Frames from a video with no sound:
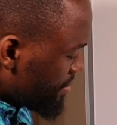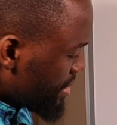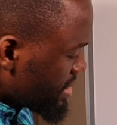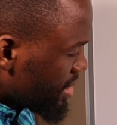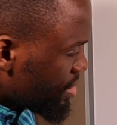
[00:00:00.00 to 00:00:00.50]
Now,
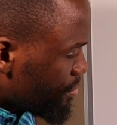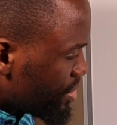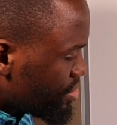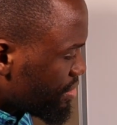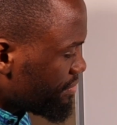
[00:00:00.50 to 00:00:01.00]
these
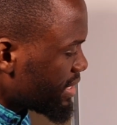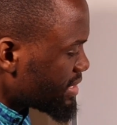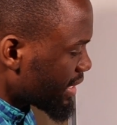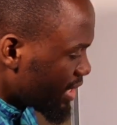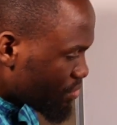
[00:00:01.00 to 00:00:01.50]
endometrial
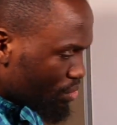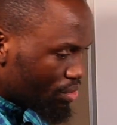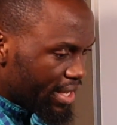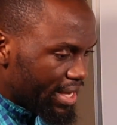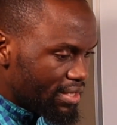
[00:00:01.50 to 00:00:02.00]
veins, again,
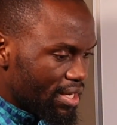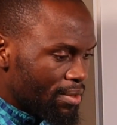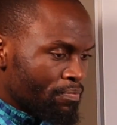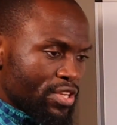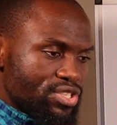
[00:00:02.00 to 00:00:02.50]
will get
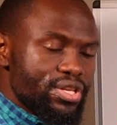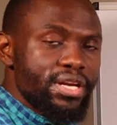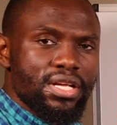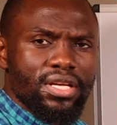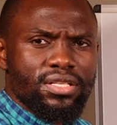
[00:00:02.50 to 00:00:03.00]
that,
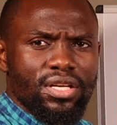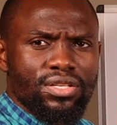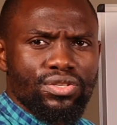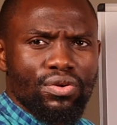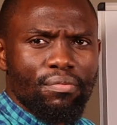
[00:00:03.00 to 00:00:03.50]
send it
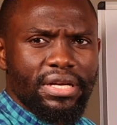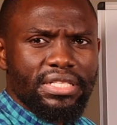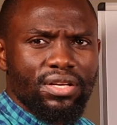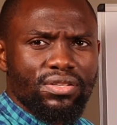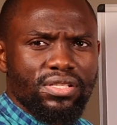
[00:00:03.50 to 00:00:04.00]
into
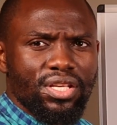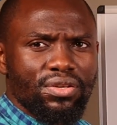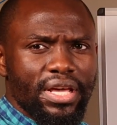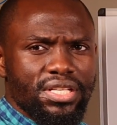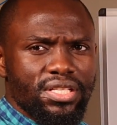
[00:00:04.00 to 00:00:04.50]
maternal
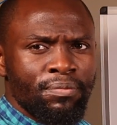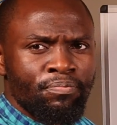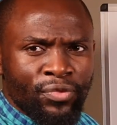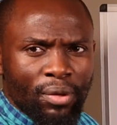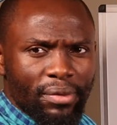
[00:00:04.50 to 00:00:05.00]

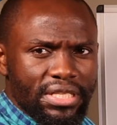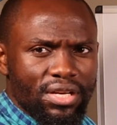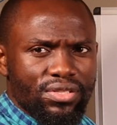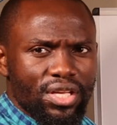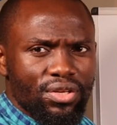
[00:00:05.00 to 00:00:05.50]
circulation.
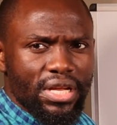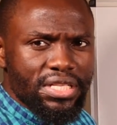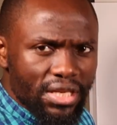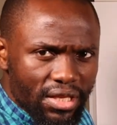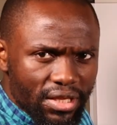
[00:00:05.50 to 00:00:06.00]
Maternal
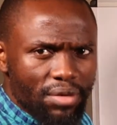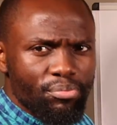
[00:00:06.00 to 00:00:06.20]
circulation